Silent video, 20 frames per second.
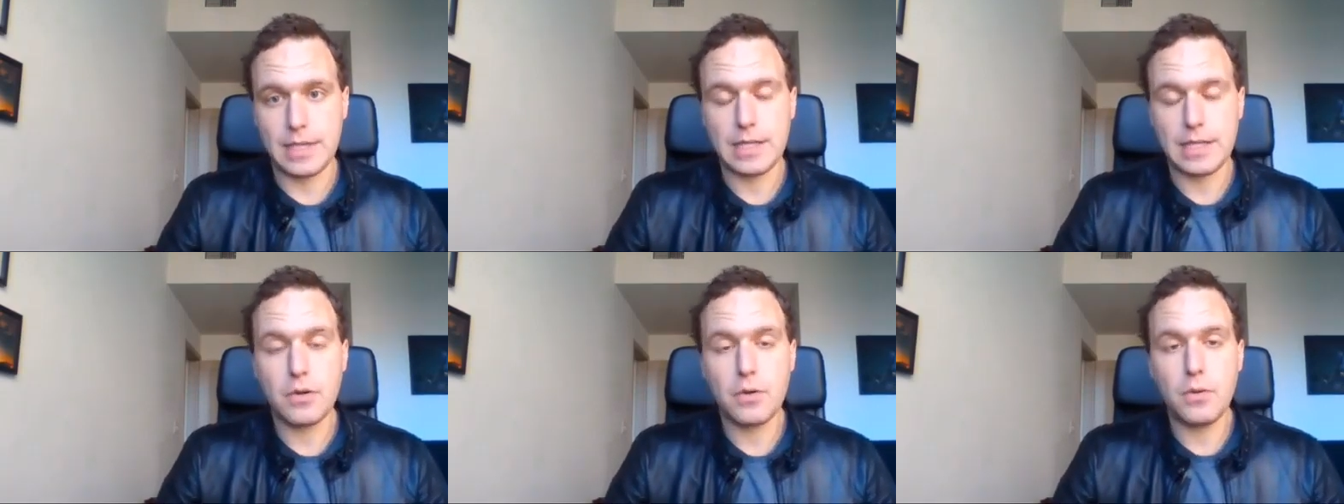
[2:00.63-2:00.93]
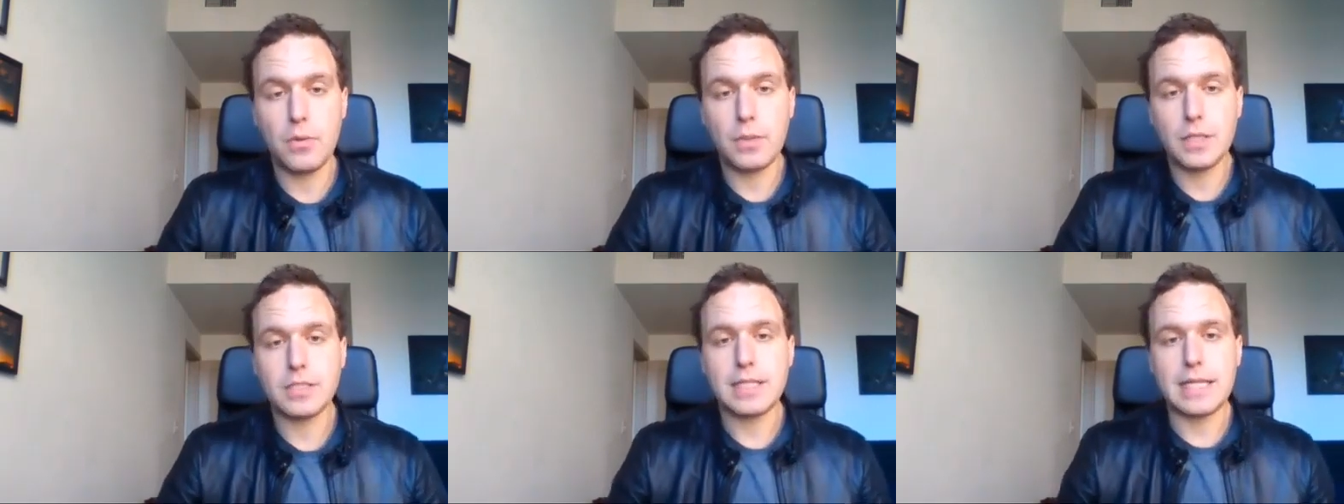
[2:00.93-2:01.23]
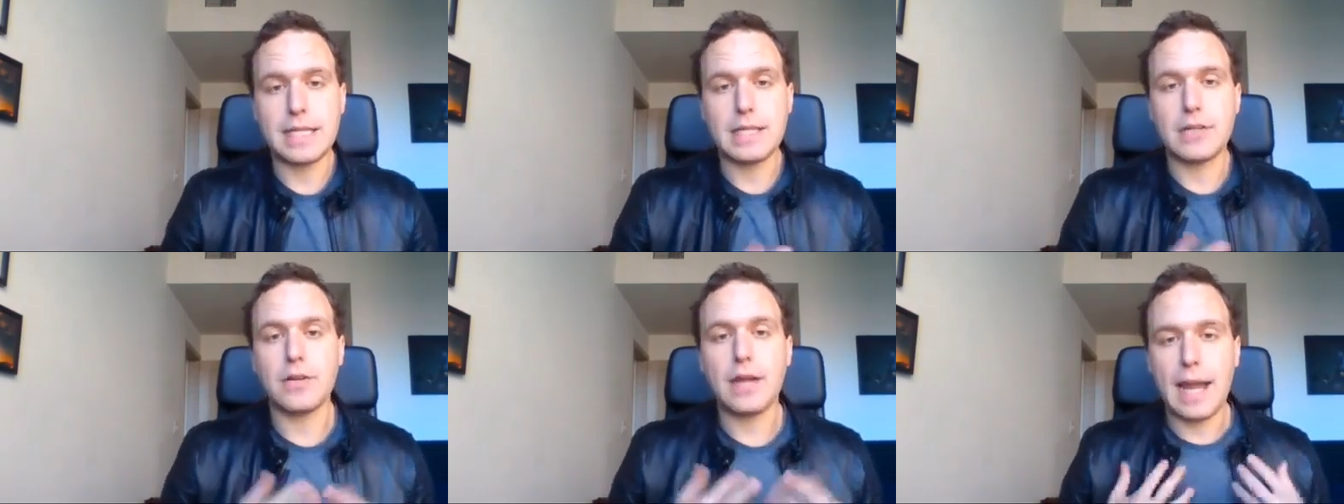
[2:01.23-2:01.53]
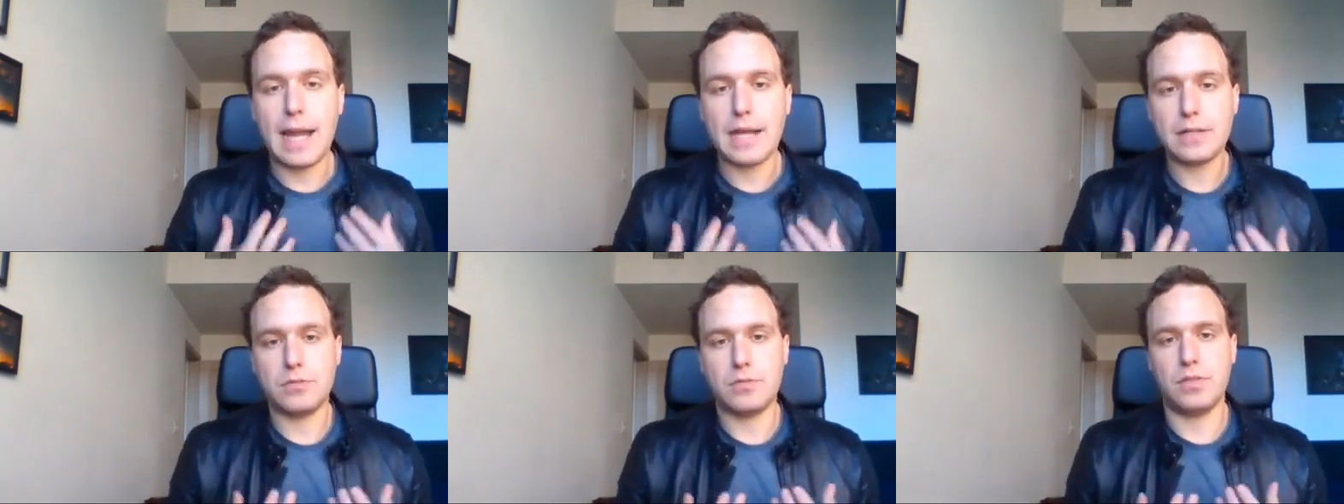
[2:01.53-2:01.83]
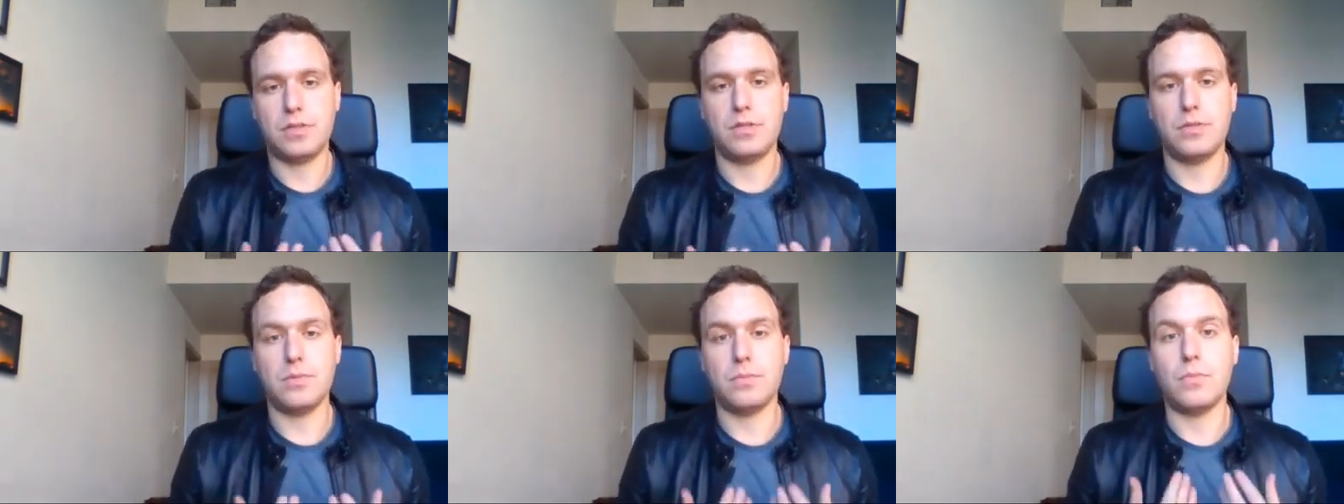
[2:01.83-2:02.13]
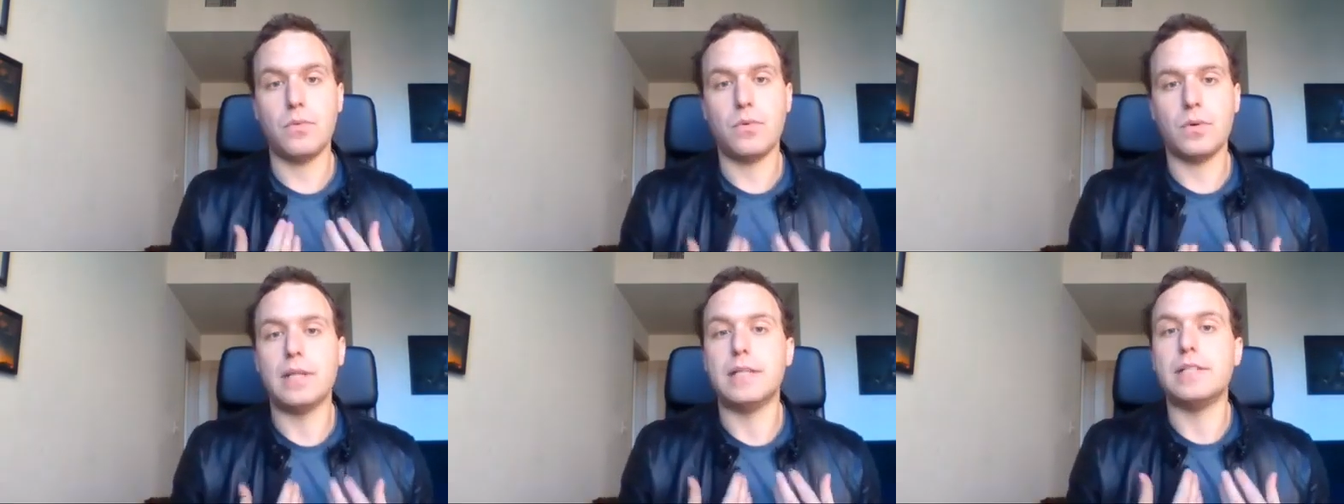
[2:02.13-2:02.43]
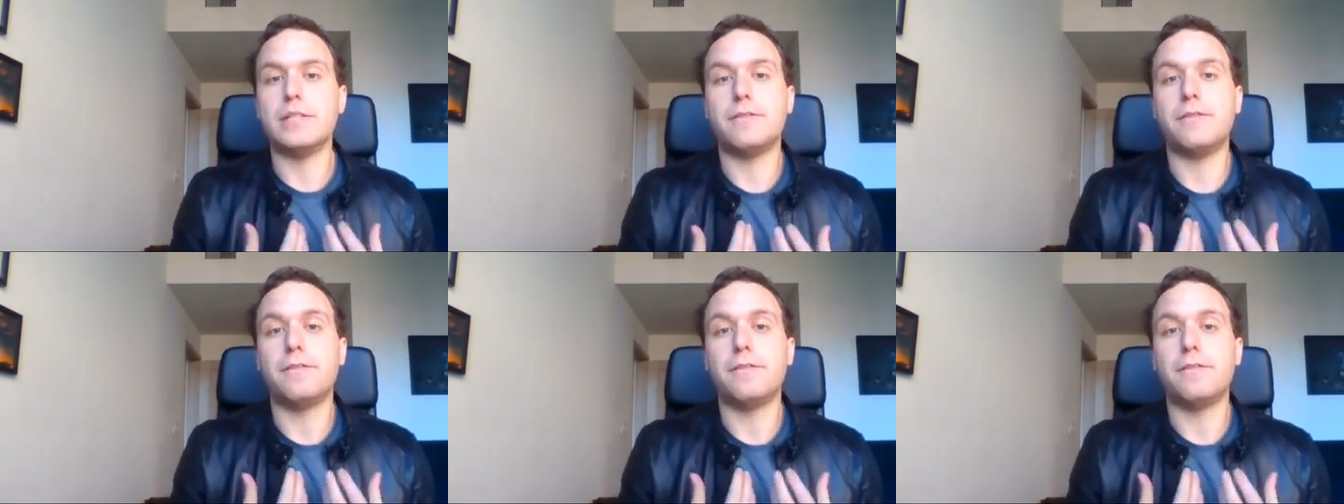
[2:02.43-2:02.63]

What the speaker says: They're going to interact with you more as